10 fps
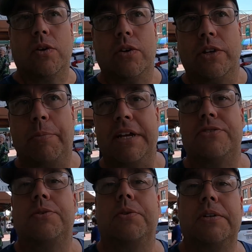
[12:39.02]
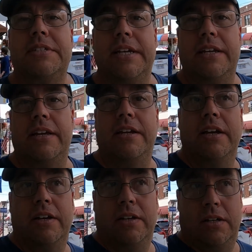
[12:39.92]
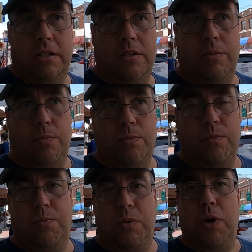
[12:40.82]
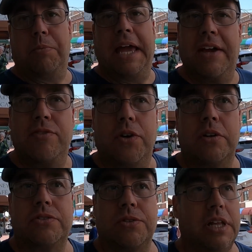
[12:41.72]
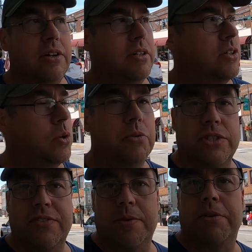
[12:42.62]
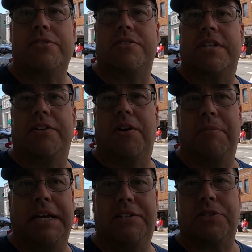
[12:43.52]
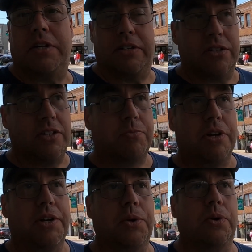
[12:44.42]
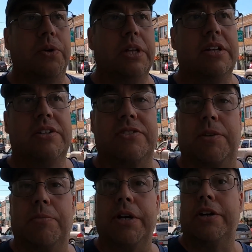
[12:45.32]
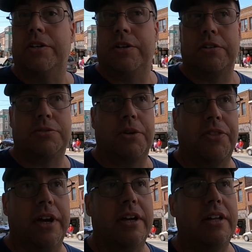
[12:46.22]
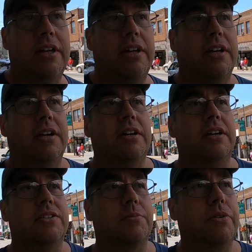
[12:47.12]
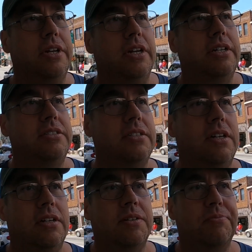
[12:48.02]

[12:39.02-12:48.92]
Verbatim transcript: girl in the pet store said that well-behaved dogs are allowed into almost every business here on Main Street. So that's pretty cool. So bring your dogs with you. It's a pretty nice, uh,